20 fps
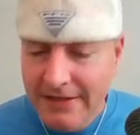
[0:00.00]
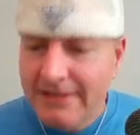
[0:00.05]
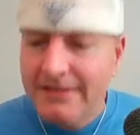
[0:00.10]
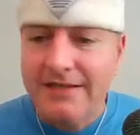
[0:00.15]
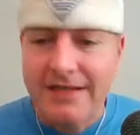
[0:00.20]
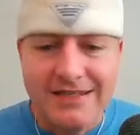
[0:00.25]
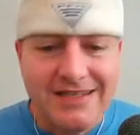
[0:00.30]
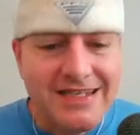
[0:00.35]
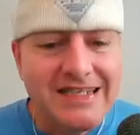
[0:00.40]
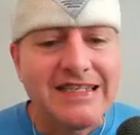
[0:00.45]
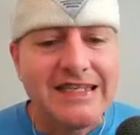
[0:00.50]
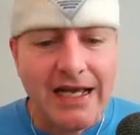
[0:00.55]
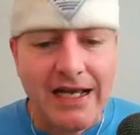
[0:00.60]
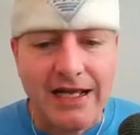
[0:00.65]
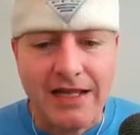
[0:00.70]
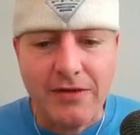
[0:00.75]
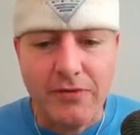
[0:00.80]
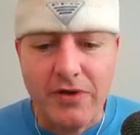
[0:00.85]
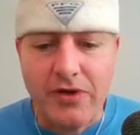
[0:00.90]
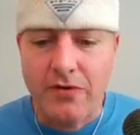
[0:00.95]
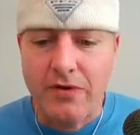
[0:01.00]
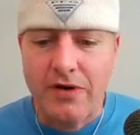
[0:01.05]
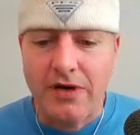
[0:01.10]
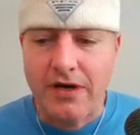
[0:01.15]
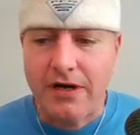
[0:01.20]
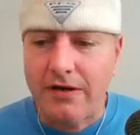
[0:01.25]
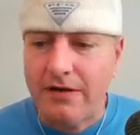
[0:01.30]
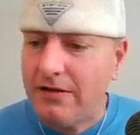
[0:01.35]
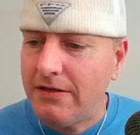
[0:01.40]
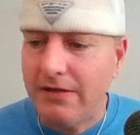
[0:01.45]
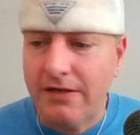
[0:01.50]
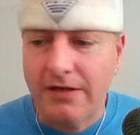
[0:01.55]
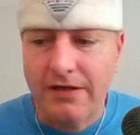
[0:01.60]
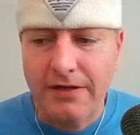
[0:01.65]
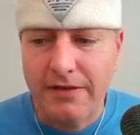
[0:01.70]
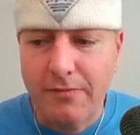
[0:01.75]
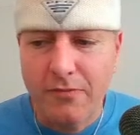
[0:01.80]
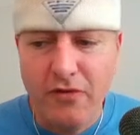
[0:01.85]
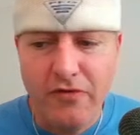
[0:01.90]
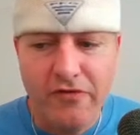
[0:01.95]
that's exactly what you are. Ugh.
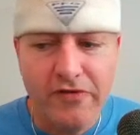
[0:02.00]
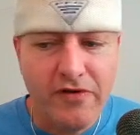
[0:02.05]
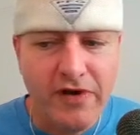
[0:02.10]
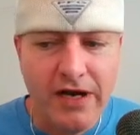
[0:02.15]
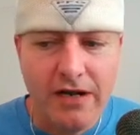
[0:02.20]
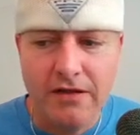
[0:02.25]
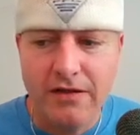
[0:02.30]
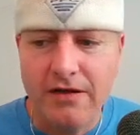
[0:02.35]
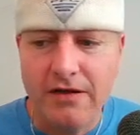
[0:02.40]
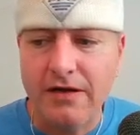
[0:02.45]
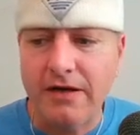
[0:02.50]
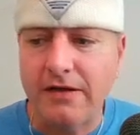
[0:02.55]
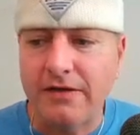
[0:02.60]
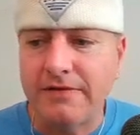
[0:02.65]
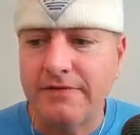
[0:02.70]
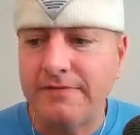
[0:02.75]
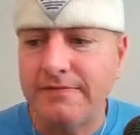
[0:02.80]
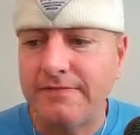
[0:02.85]
Moving right along.